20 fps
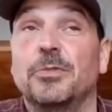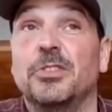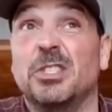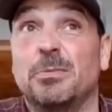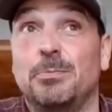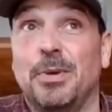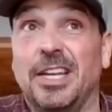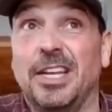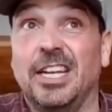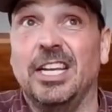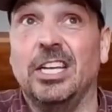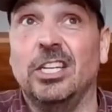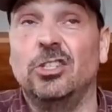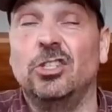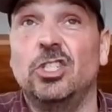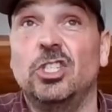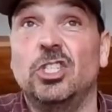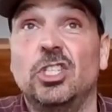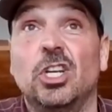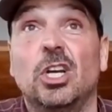
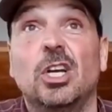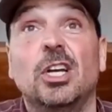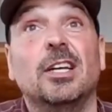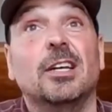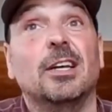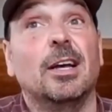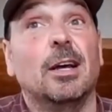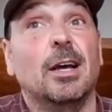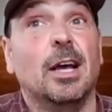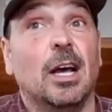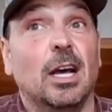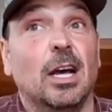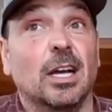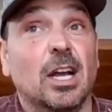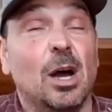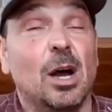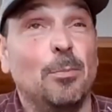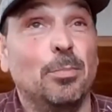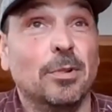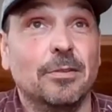Spinach, a
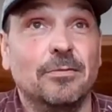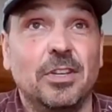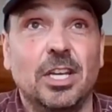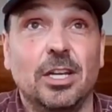couple of